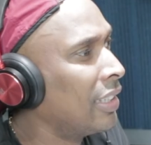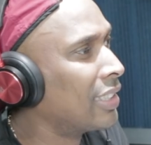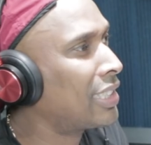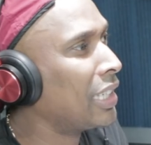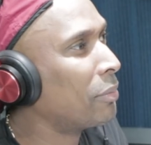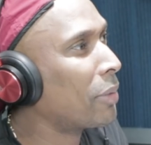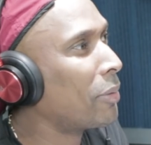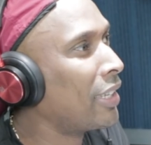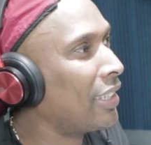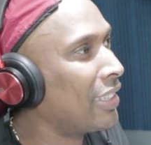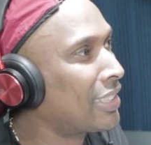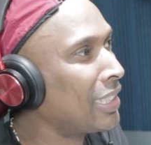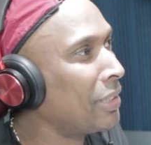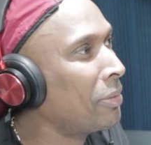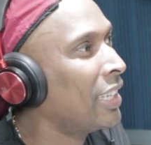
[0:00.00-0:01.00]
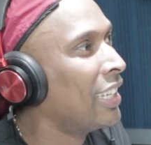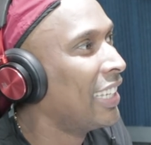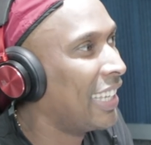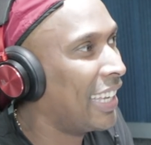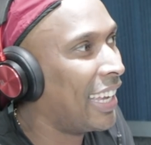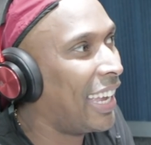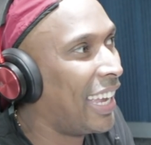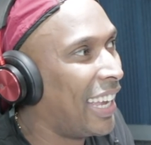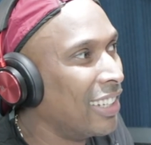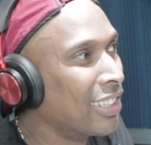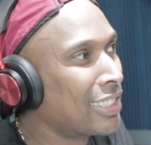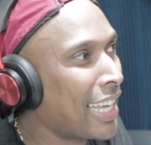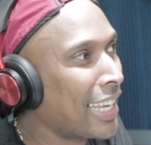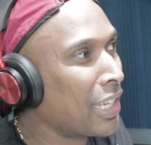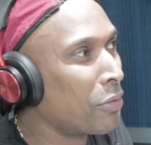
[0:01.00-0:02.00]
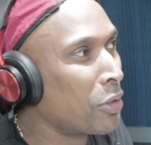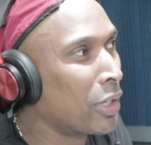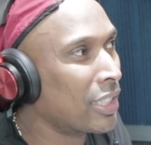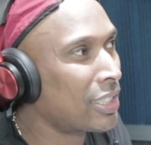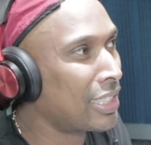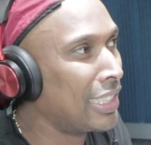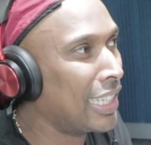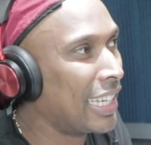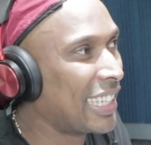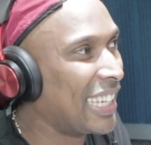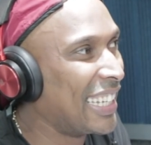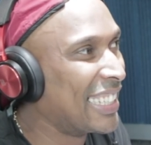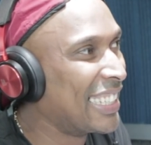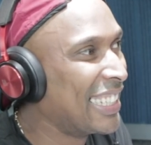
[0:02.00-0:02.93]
you seem to be, you seem, it looks like you're gonna see you again.